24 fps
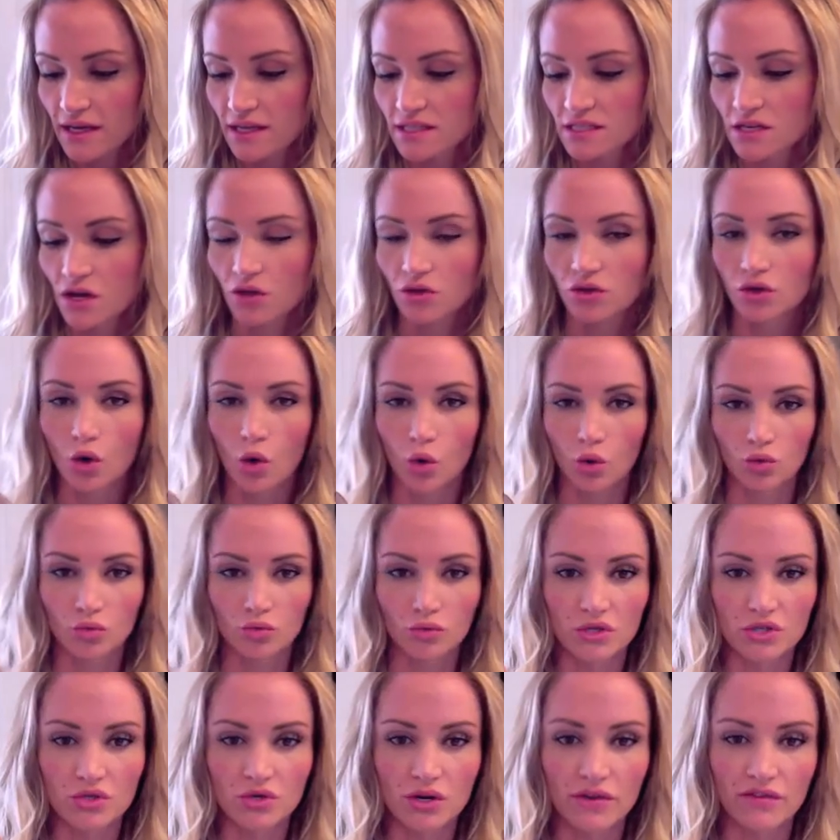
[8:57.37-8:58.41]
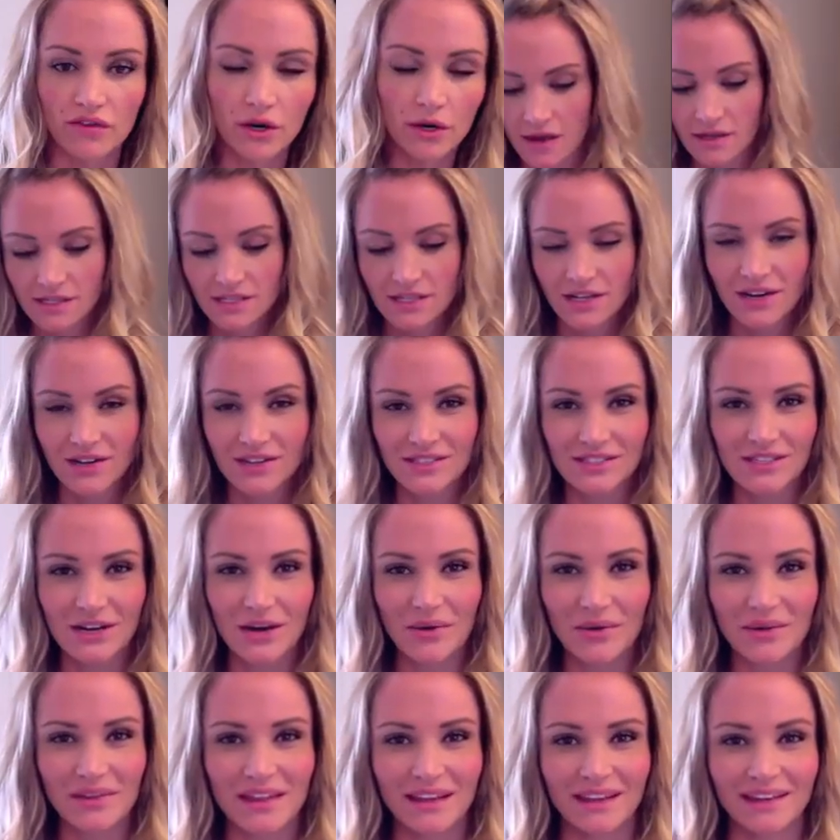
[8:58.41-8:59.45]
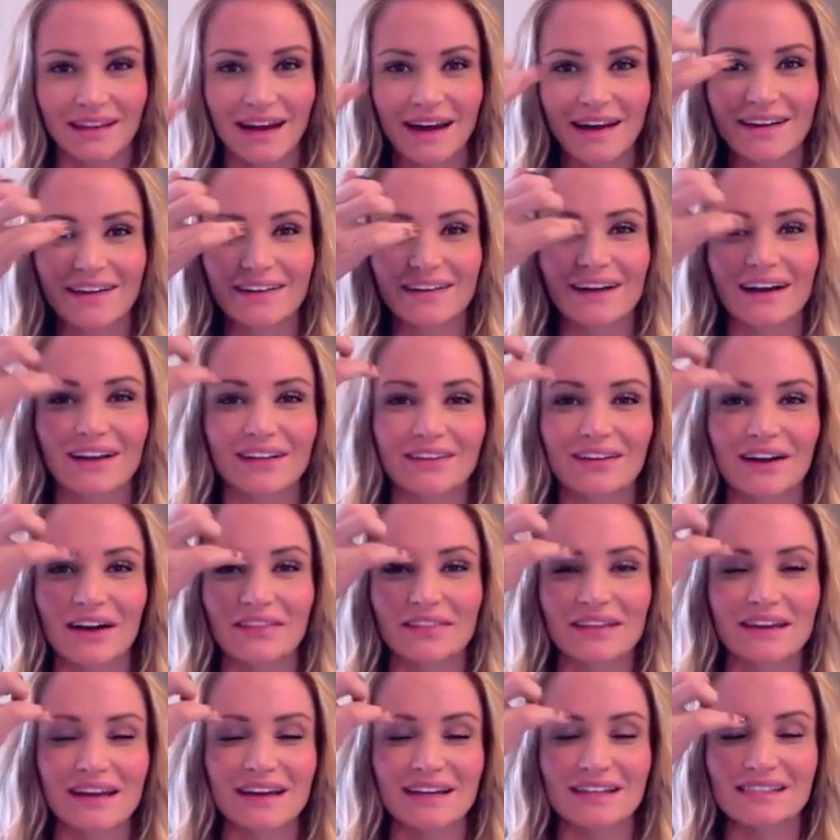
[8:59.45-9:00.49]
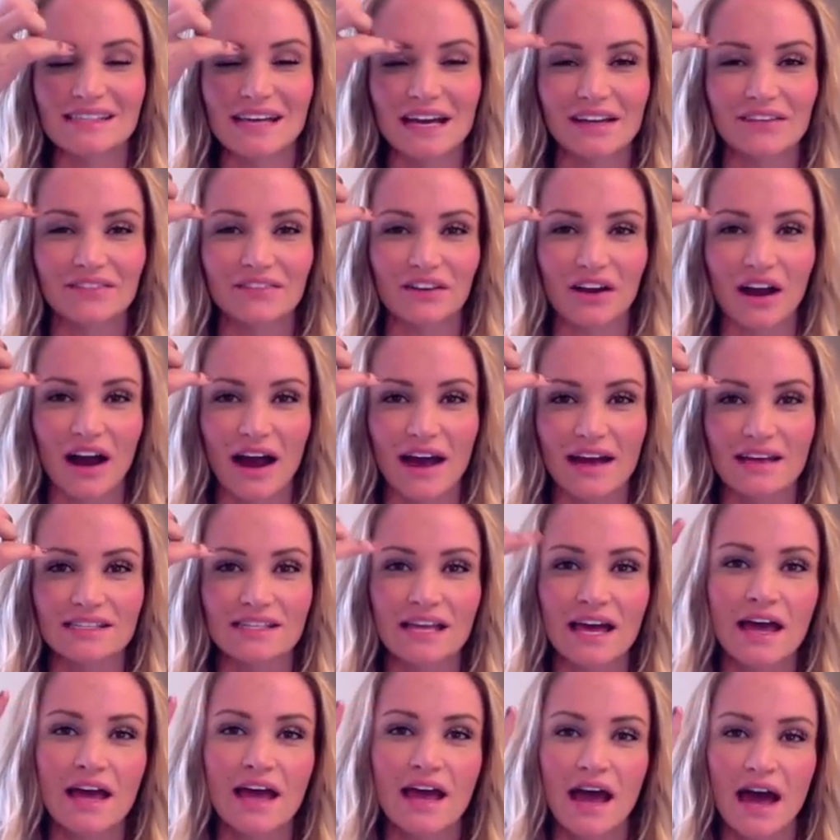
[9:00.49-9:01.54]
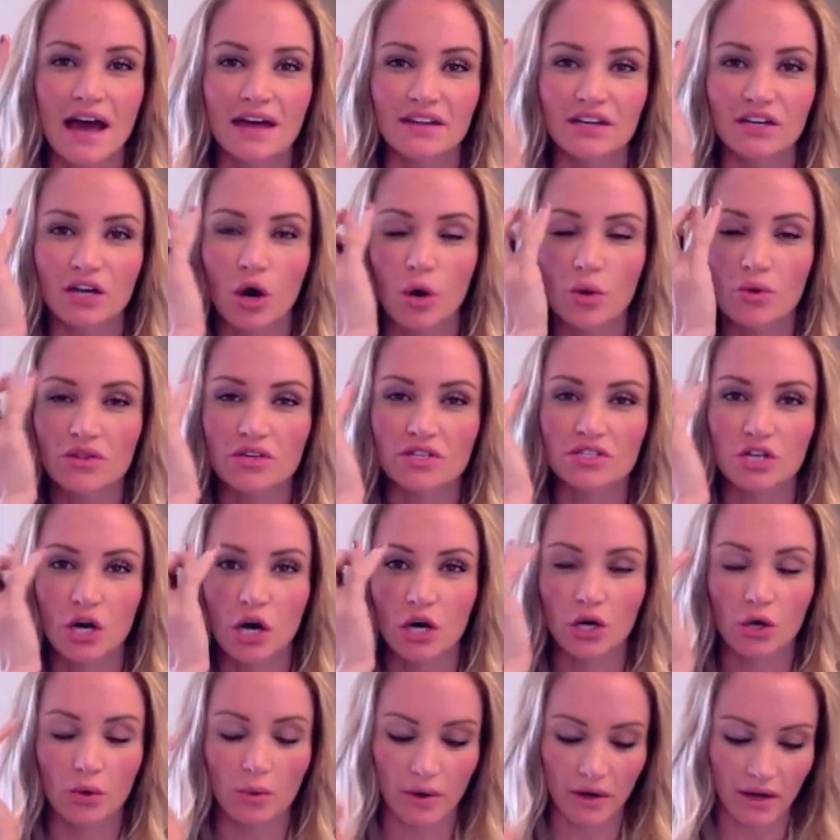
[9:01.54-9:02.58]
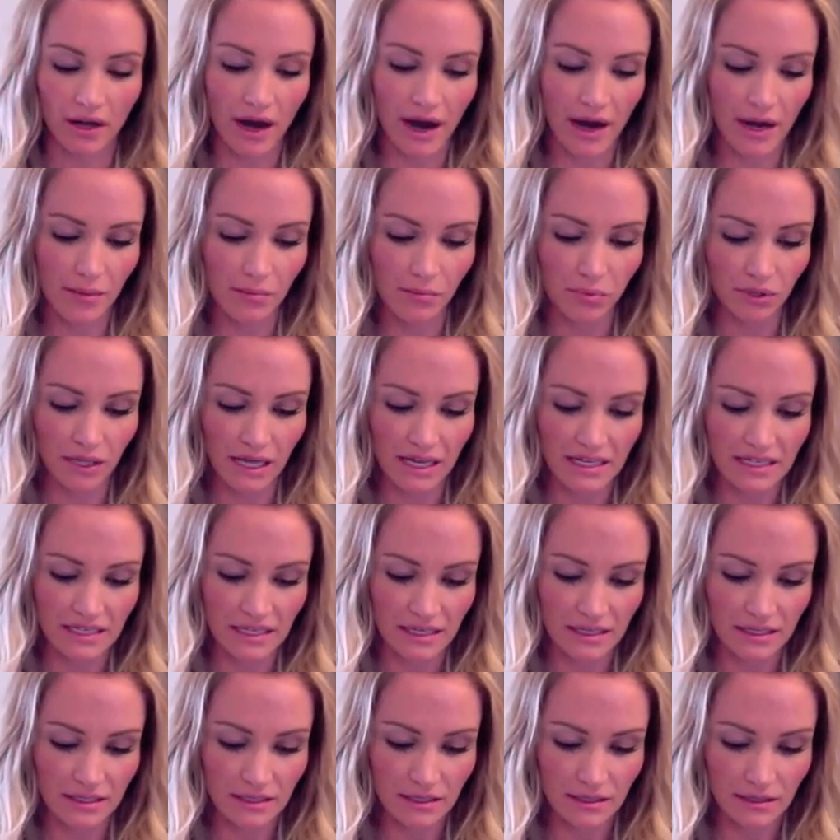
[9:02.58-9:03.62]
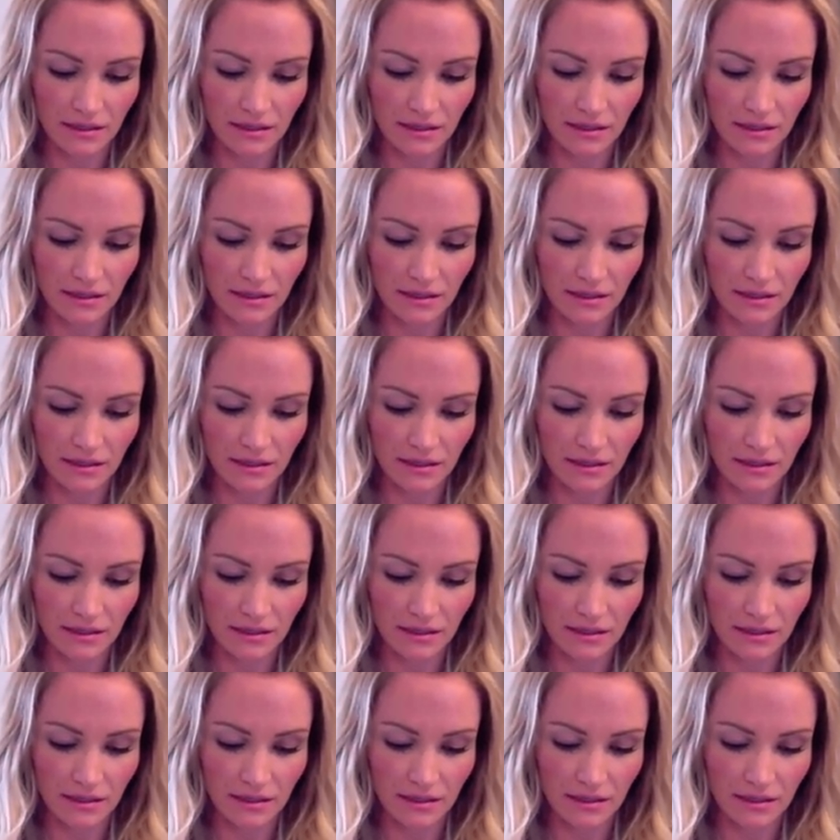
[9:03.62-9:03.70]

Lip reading: It's called Golden Retriever. So start with a lighter color on the inside of your eyes and then go with a darker one and kind of blend it.